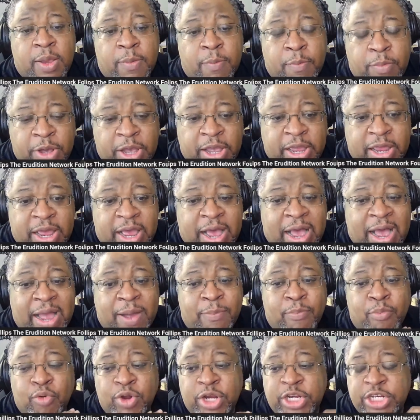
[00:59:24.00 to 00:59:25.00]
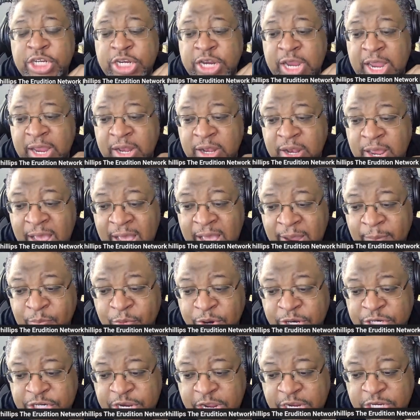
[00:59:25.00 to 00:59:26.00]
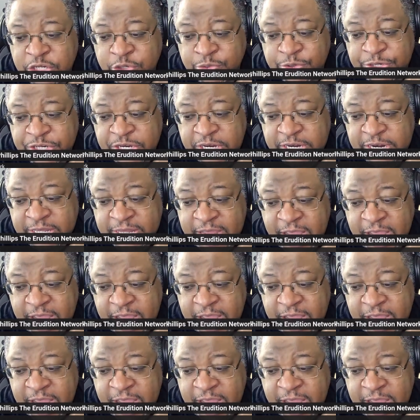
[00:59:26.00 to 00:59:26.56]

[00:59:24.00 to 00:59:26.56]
But I appreciate I appreciate you, Regina.